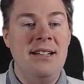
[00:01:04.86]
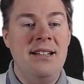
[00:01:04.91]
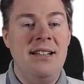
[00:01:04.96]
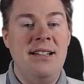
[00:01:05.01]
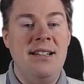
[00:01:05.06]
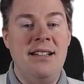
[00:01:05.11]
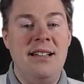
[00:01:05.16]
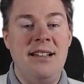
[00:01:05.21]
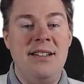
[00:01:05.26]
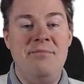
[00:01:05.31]

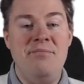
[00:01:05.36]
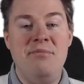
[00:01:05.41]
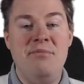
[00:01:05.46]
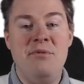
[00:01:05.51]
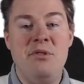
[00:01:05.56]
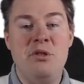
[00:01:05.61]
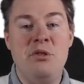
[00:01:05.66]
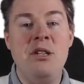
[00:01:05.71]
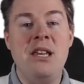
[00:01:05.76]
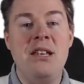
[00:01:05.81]
to
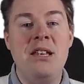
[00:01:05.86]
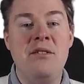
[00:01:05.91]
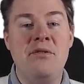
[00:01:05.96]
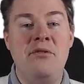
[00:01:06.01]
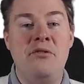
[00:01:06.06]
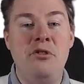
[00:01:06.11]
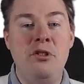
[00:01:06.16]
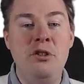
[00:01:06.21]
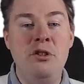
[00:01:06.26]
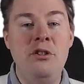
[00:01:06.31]
get
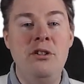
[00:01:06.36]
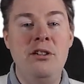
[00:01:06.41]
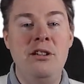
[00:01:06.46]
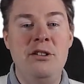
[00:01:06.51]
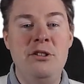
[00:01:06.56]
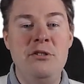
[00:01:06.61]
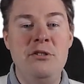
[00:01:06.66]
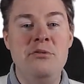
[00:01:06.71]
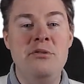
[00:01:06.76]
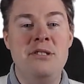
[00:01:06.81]
full
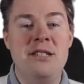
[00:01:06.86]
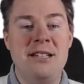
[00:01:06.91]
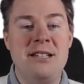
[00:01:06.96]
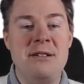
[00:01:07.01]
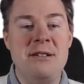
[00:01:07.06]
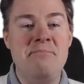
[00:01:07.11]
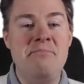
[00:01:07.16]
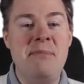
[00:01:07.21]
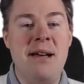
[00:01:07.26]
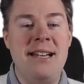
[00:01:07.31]
usage
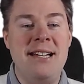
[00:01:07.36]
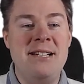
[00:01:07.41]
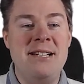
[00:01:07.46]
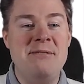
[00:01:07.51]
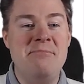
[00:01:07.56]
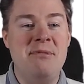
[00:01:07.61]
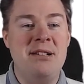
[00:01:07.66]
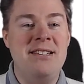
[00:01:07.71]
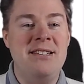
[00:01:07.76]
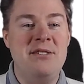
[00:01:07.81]
and
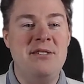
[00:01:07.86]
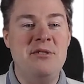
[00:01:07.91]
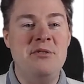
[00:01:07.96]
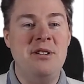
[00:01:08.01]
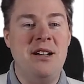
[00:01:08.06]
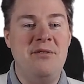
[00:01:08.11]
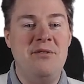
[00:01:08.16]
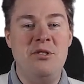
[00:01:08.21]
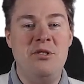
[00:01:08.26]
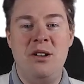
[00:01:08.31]
management, you
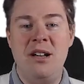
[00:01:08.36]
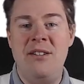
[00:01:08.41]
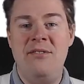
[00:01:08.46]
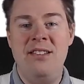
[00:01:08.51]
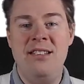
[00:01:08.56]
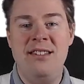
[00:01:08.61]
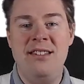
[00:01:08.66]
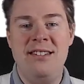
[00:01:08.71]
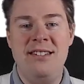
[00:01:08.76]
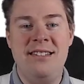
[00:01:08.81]
have to have
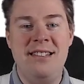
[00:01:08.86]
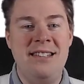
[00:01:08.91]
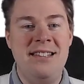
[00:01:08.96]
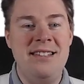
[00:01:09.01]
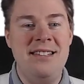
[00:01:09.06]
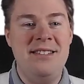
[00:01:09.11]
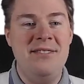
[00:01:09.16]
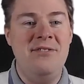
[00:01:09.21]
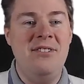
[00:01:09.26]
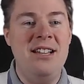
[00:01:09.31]
it
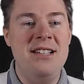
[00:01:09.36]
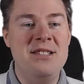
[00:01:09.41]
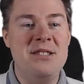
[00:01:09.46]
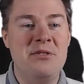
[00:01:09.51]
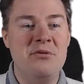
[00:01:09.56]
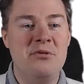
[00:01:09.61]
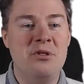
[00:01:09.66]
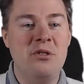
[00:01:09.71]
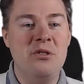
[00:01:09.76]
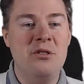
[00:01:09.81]
device
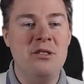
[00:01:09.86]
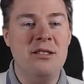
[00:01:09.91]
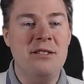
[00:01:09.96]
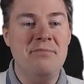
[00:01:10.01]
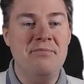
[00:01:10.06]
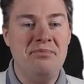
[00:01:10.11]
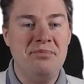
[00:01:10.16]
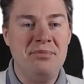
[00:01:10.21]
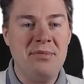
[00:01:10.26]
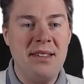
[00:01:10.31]
enrolled
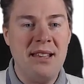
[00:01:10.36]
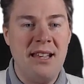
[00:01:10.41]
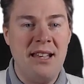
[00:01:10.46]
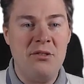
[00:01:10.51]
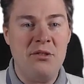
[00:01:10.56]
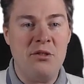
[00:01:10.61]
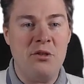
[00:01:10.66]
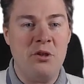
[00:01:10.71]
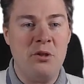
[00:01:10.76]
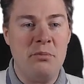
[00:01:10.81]

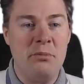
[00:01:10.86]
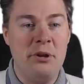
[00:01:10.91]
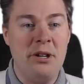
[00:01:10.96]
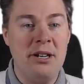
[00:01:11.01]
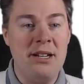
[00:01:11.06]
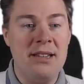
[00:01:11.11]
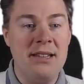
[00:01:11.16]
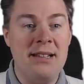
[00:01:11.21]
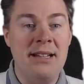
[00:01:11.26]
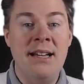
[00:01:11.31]
and
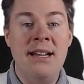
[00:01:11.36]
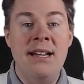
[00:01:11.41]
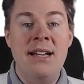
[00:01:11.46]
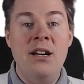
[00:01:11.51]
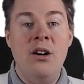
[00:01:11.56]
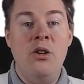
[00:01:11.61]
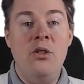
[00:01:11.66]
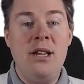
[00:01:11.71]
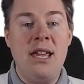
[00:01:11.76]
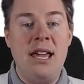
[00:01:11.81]
corporate.
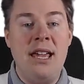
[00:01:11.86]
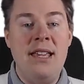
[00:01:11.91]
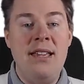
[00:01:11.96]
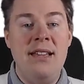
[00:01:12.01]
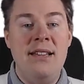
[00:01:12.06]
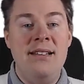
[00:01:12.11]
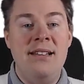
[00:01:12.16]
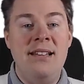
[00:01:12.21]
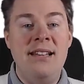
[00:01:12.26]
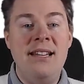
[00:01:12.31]

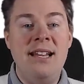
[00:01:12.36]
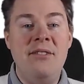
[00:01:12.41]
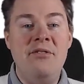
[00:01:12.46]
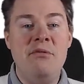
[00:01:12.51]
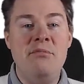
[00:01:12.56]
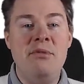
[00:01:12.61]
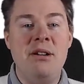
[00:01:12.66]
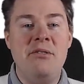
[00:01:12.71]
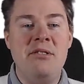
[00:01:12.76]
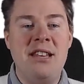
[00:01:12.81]
Okay, enough
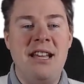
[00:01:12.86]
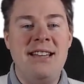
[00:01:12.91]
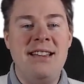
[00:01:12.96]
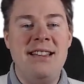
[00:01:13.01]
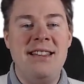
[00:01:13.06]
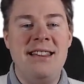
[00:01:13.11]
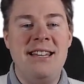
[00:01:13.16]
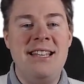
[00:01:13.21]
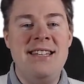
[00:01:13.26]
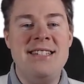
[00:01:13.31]
about
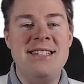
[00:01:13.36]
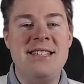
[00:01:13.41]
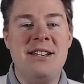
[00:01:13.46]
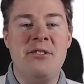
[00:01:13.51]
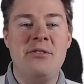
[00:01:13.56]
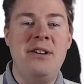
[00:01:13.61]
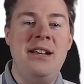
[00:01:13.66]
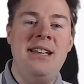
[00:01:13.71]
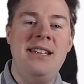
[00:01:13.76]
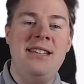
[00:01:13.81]
that. Let's
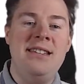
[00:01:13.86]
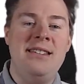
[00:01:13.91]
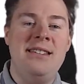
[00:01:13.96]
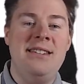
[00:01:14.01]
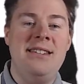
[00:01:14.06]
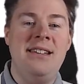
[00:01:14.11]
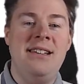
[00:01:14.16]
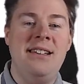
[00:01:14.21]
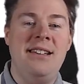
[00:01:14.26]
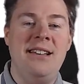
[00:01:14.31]

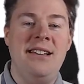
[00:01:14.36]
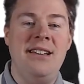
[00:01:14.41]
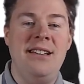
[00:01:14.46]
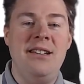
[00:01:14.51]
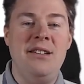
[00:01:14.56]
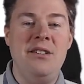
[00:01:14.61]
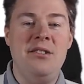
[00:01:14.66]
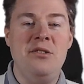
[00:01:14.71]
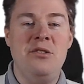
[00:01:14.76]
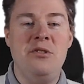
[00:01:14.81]
create
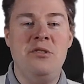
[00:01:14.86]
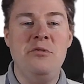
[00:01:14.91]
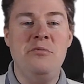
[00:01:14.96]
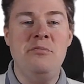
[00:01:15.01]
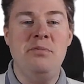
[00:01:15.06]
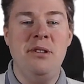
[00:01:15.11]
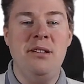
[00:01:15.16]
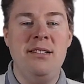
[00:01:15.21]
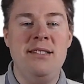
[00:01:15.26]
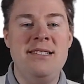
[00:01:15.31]

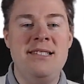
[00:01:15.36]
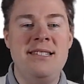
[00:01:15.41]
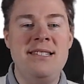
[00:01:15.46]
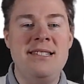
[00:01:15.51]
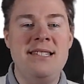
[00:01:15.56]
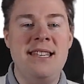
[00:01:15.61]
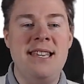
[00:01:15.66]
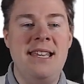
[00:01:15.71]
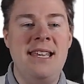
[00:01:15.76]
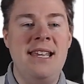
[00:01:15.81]
two
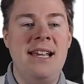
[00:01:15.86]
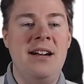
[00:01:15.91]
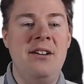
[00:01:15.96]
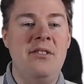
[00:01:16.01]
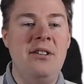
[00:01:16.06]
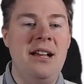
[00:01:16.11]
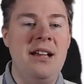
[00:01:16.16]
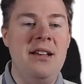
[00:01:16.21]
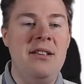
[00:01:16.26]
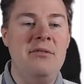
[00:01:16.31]
policies
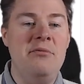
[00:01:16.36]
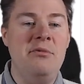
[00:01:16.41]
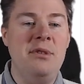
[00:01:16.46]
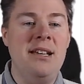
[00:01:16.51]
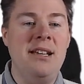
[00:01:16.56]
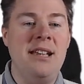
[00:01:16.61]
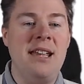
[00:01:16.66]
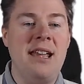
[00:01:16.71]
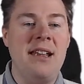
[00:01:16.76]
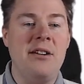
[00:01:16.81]
here, and
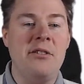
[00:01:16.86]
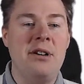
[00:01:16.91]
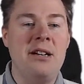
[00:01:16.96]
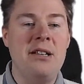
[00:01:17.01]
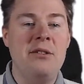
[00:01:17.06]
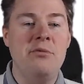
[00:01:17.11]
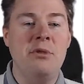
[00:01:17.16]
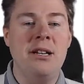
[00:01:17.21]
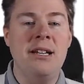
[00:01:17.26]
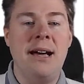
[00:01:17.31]
we can
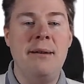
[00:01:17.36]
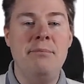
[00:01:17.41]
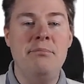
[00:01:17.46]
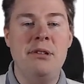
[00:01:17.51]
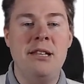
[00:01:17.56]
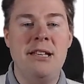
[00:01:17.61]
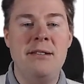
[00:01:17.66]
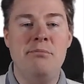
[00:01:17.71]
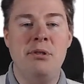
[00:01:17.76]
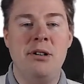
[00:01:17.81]
create one
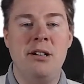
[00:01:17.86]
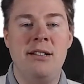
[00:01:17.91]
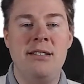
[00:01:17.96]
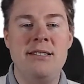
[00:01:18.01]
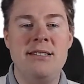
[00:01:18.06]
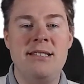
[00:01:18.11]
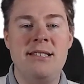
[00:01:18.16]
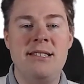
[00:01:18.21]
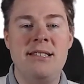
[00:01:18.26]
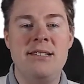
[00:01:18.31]
update
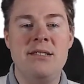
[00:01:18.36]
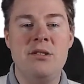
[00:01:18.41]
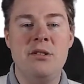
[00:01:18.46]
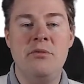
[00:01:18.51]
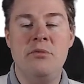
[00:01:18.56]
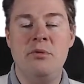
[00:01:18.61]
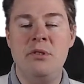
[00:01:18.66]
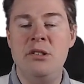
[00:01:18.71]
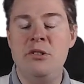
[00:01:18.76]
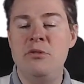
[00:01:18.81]
policy. So
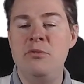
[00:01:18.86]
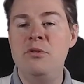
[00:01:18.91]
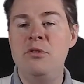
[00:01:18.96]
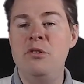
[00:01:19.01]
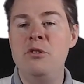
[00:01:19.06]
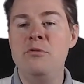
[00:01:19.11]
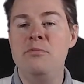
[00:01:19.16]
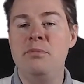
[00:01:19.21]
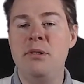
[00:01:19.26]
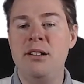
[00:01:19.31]
if we do
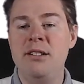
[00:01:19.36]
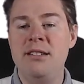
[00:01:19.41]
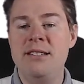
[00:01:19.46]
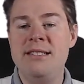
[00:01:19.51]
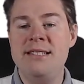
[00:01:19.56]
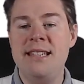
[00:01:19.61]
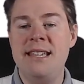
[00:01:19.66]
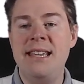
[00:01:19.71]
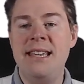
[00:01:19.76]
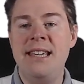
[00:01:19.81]
new
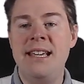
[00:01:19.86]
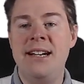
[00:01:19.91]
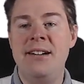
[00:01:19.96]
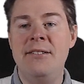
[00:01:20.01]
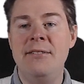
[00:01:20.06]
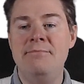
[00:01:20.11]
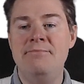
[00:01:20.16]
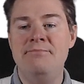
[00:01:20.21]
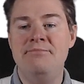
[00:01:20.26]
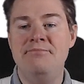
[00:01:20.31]
policy here,